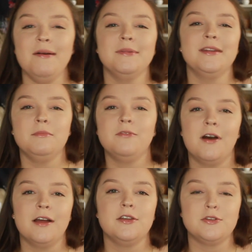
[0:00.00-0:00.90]
I'm gonna move
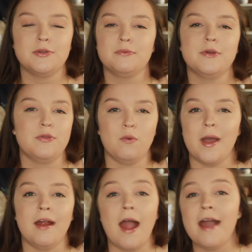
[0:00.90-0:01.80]
on to Ruth Ware.